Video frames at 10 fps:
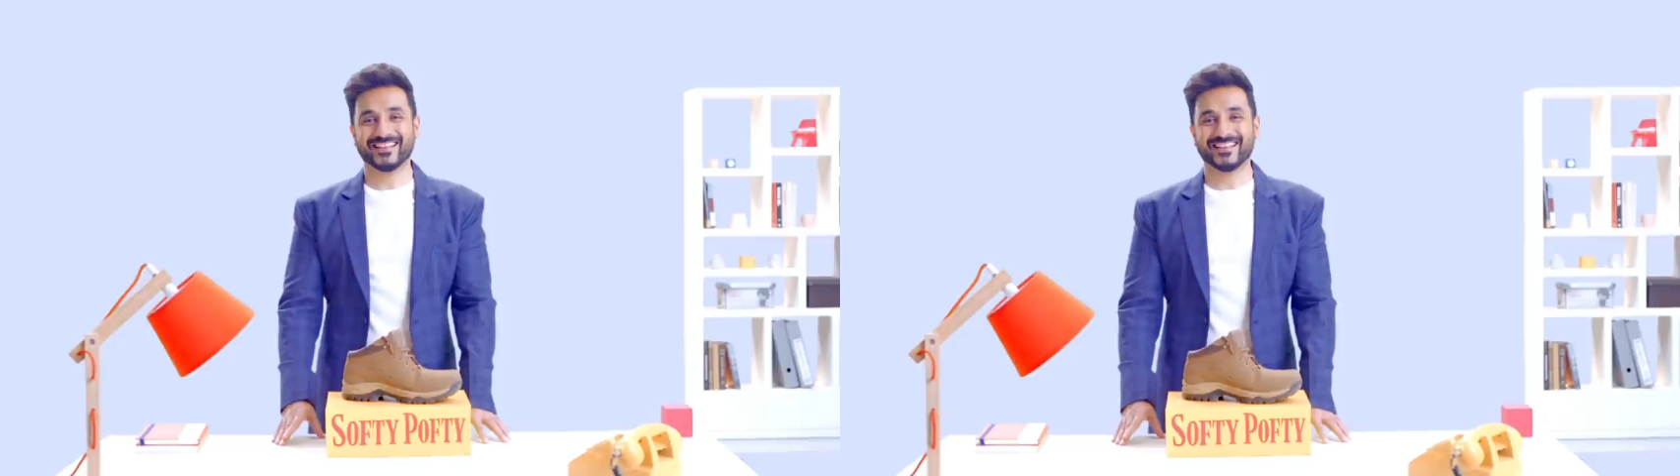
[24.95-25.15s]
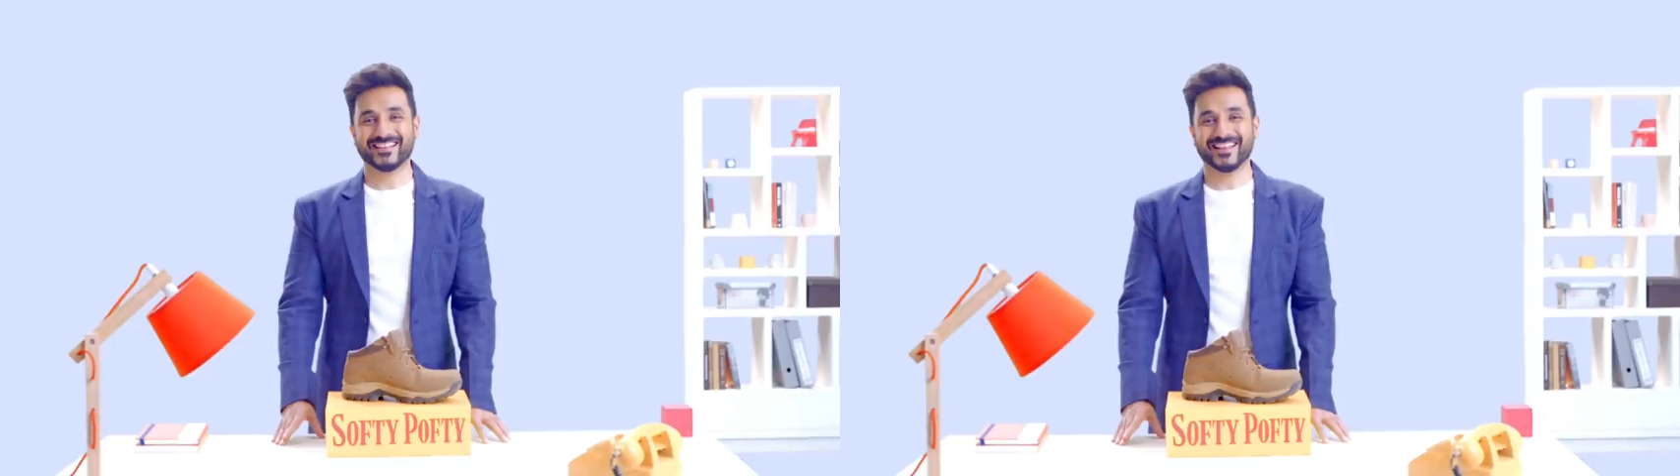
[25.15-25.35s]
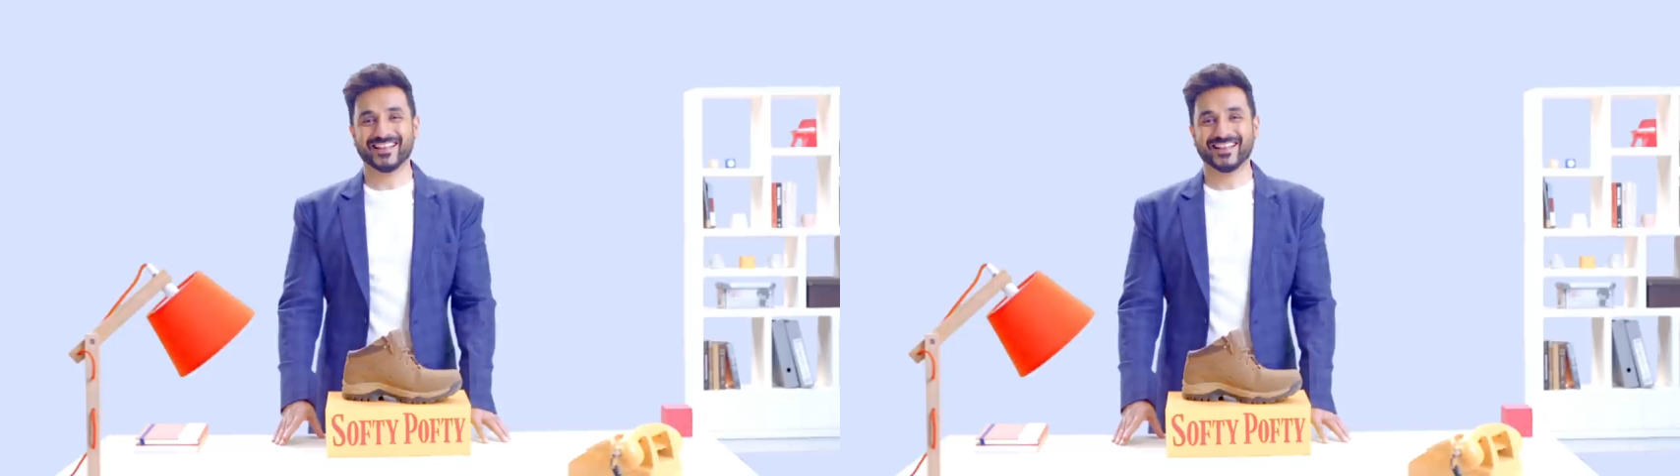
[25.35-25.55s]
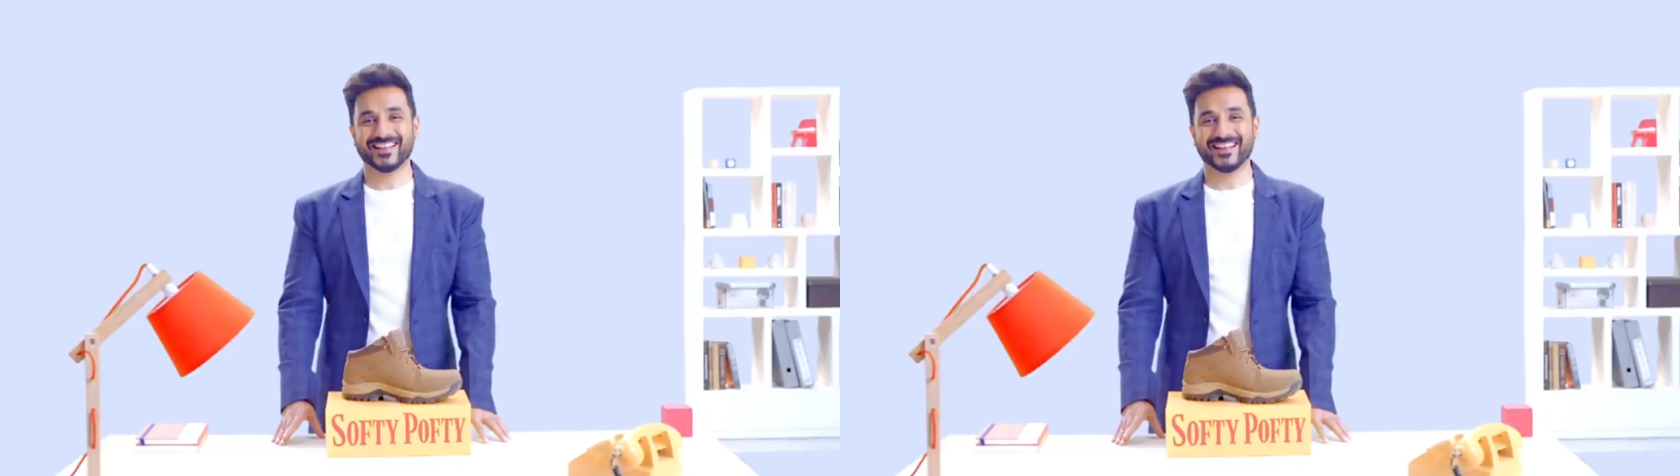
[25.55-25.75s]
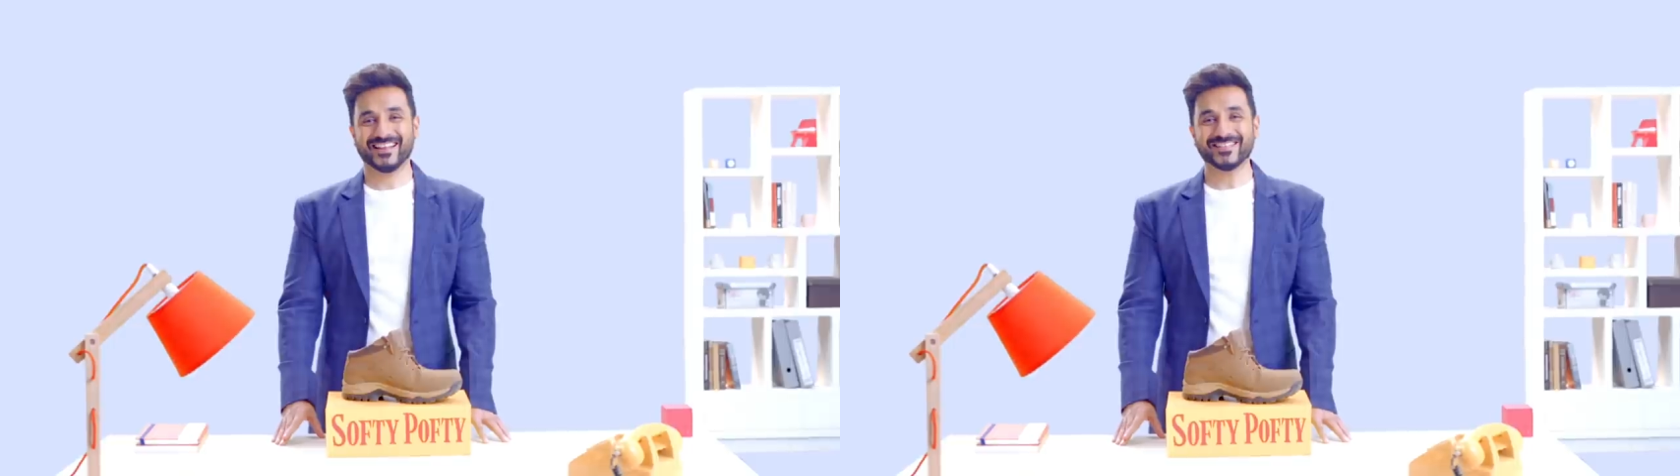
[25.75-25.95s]

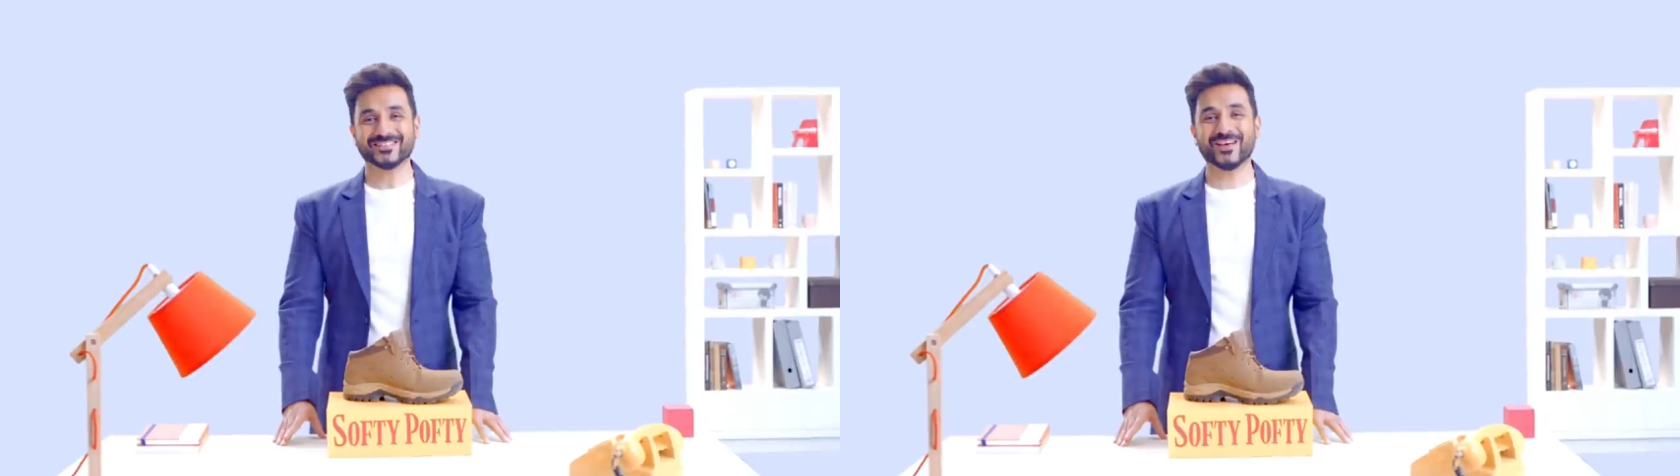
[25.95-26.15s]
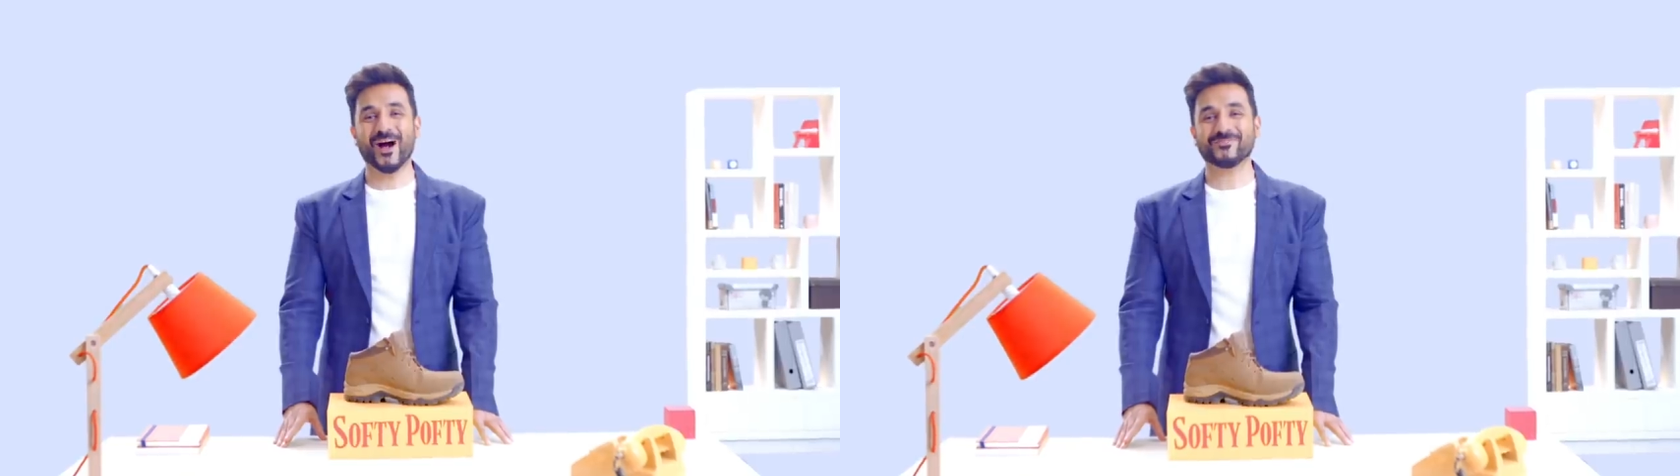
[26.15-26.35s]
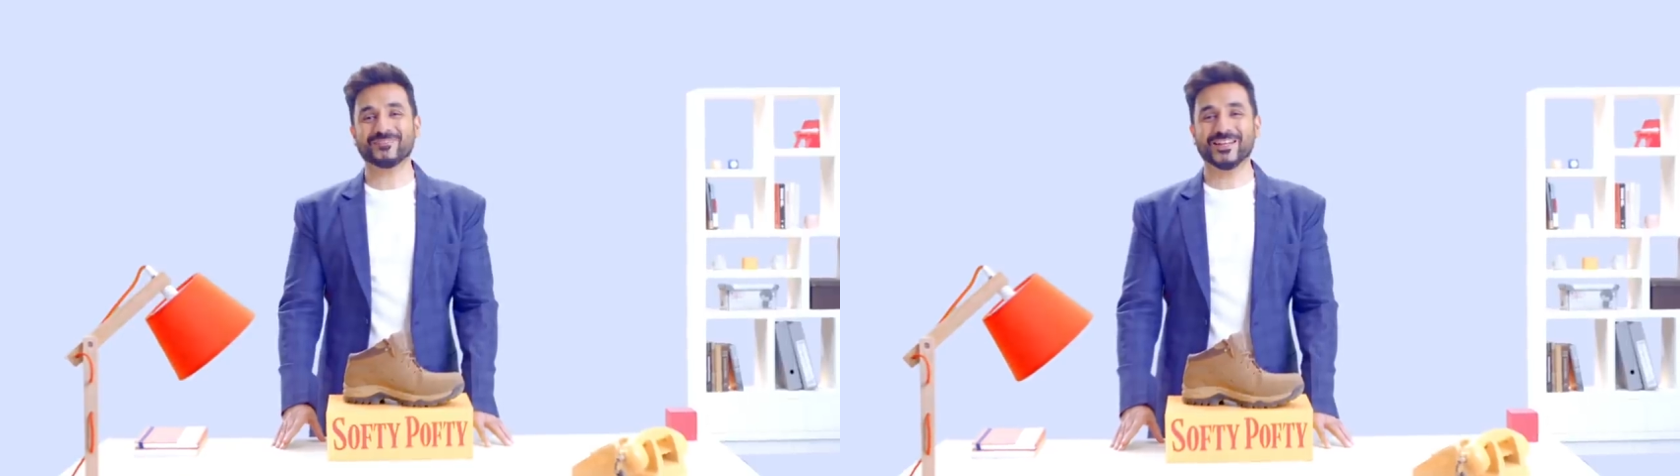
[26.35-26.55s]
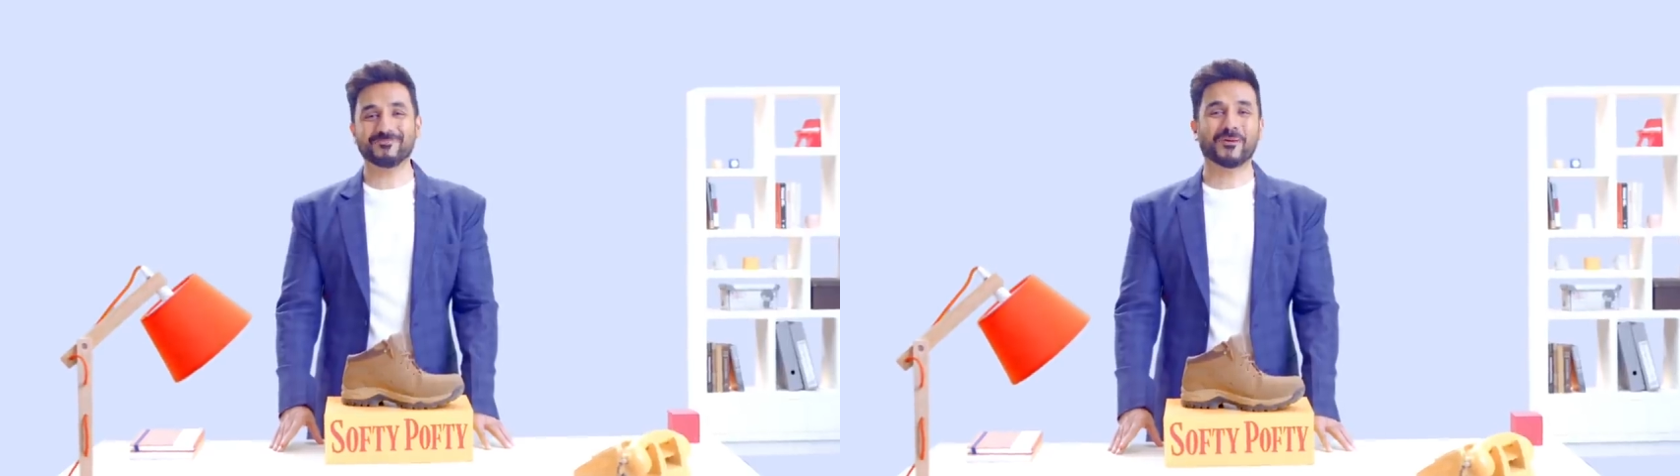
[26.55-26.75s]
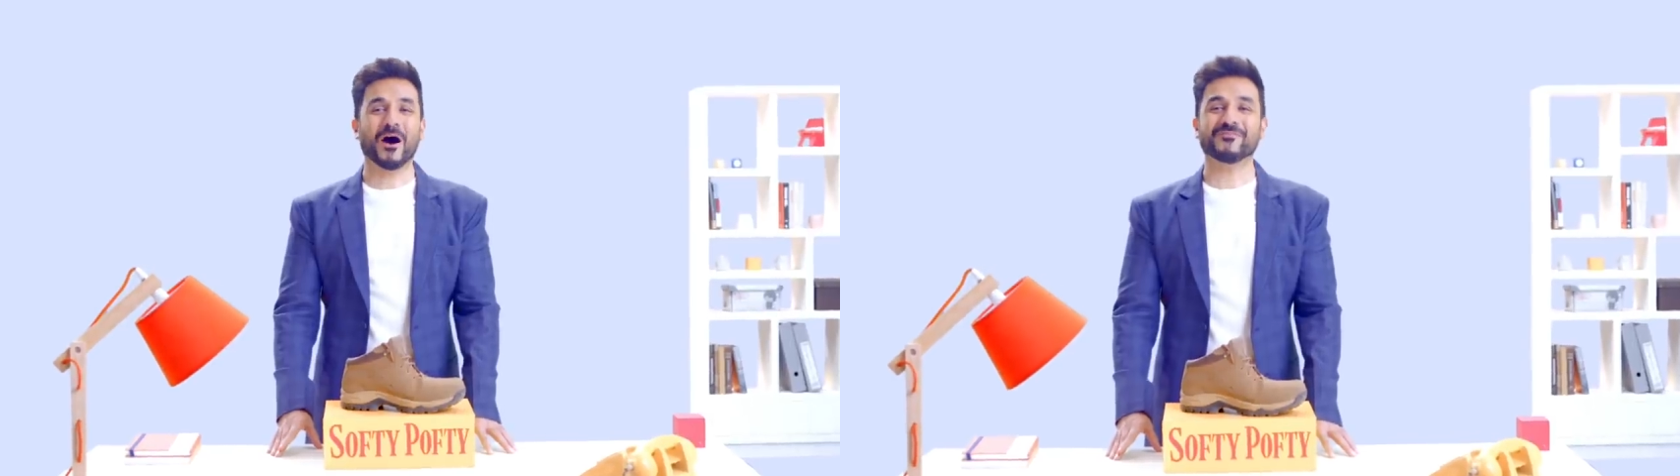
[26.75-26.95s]
Action! Softy
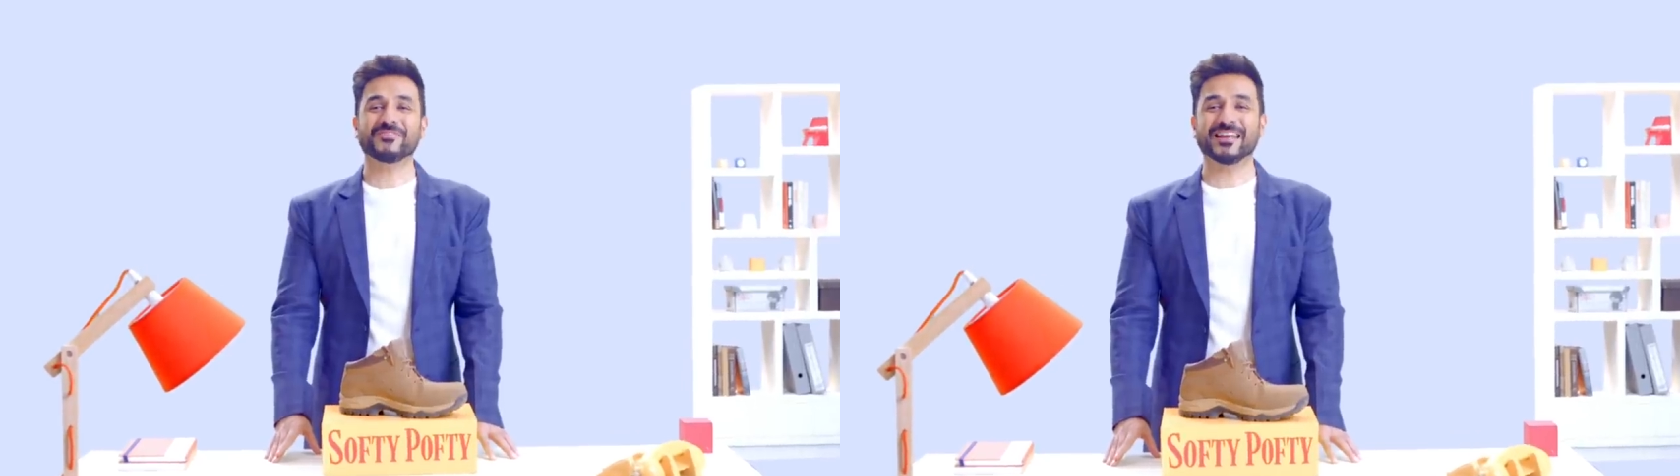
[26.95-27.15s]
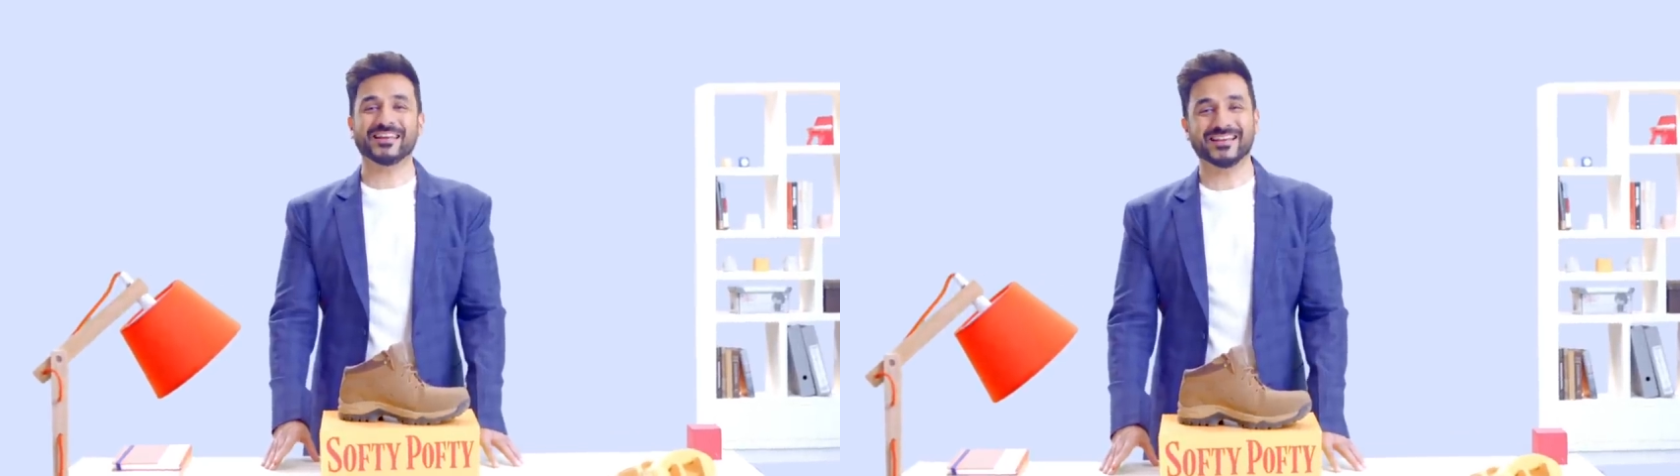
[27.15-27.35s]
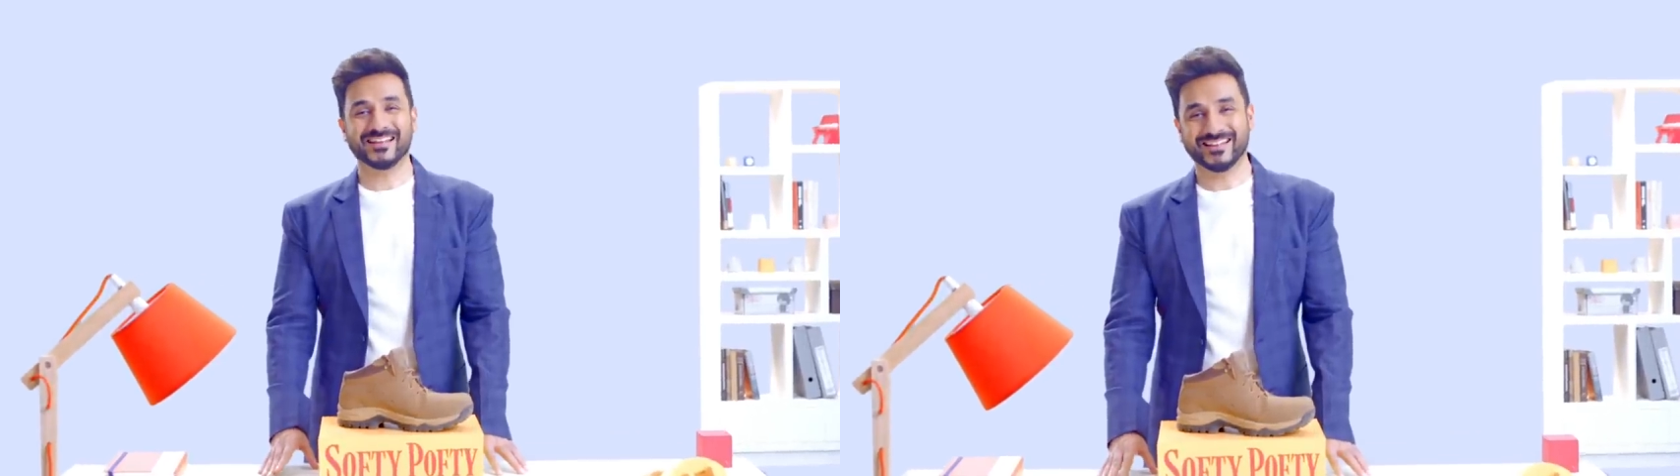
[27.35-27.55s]
pofty.